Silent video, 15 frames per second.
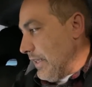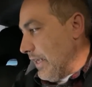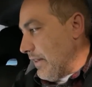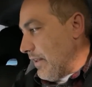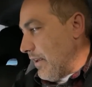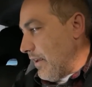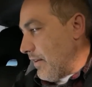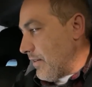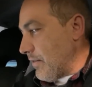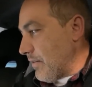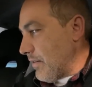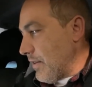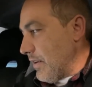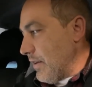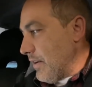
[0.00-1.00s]
and then
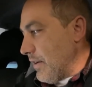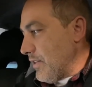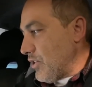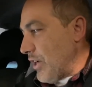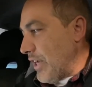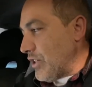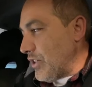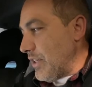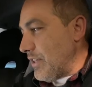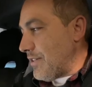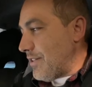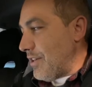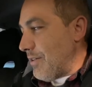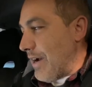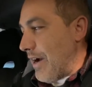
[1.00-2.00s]
change the
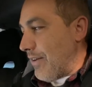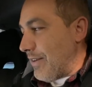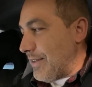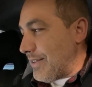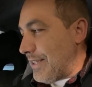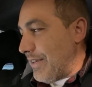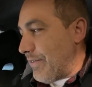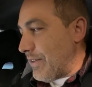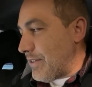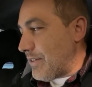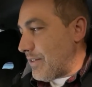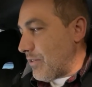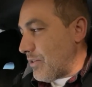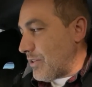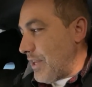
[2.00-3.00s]
ECU out and see if it
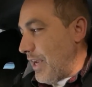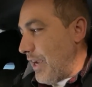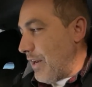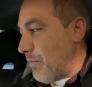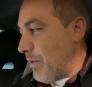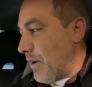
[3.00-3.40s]
still stayed.